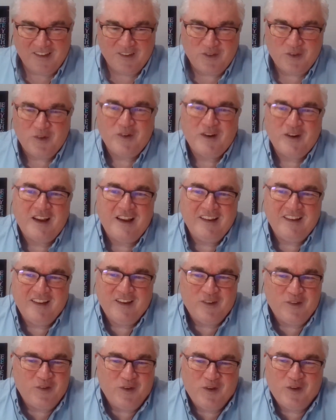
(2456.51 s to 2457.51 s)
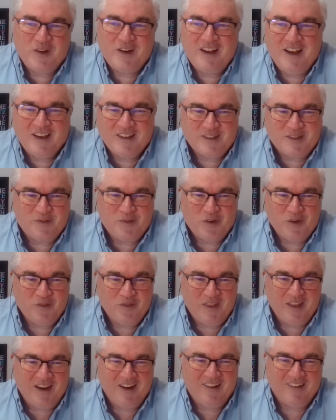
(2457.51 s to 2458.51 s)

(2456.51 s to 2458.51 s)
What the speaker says: because you're a customer of